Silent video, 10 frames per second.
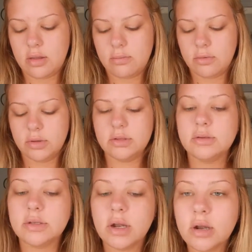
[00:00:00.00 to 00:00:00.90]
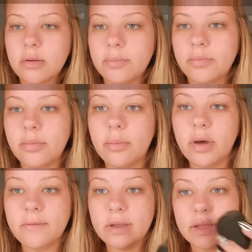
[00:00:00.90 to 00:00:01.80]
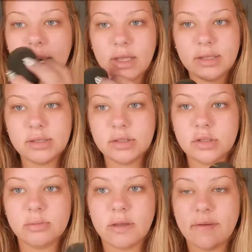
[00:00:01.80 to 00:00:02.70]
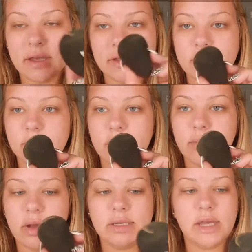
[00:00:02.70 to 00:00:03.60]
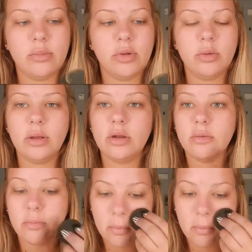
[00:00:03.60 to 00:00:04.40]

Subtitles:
I'm going to start buffing that into my face with my damp Beauty Blender.